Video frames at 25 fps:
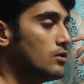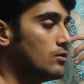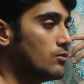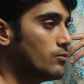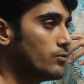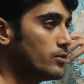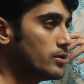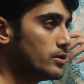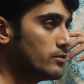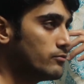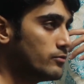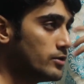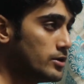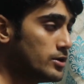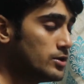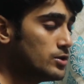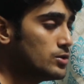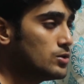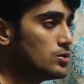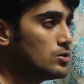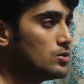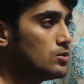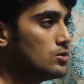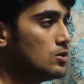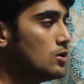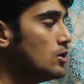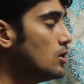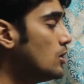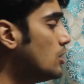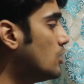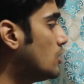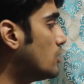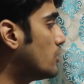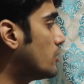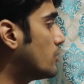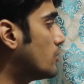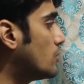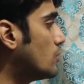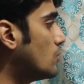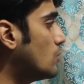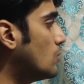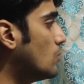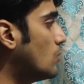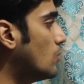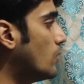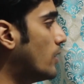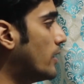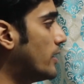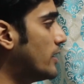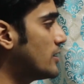video
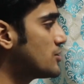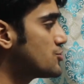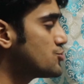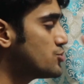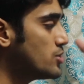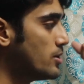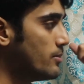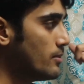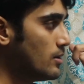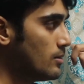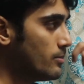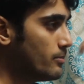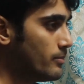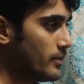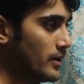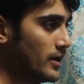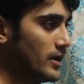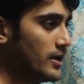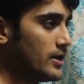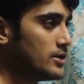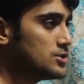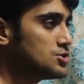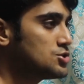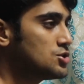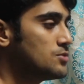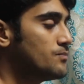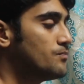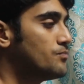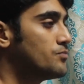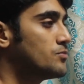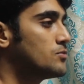to an HTML page